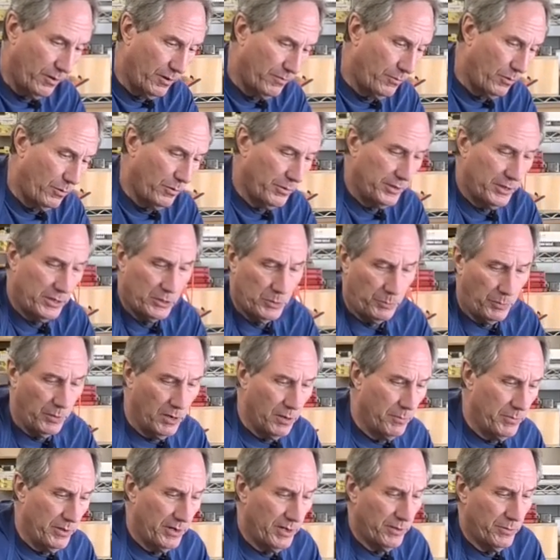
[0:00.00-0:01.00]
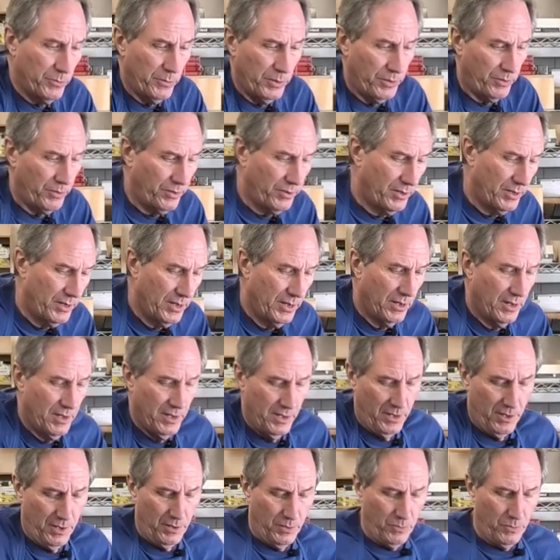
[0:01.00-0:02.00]
I've only experimented with
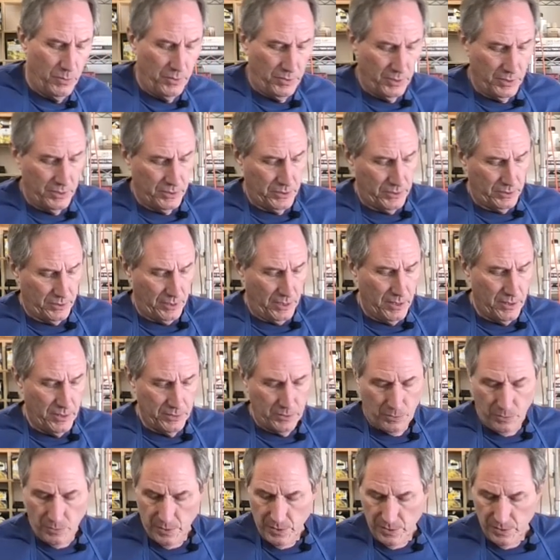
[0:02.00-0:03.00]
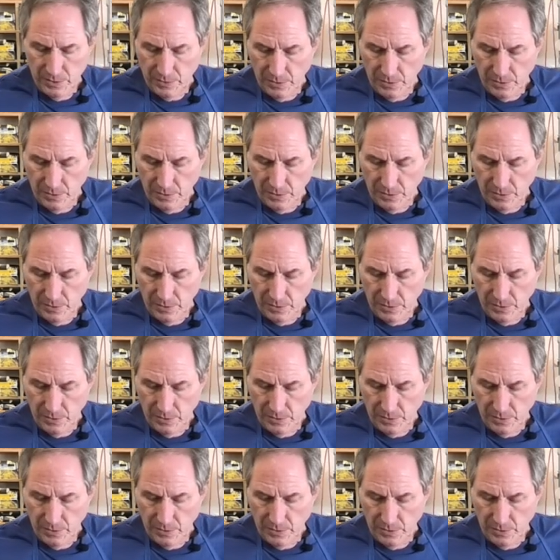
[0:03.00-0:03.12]
with this elsewhere.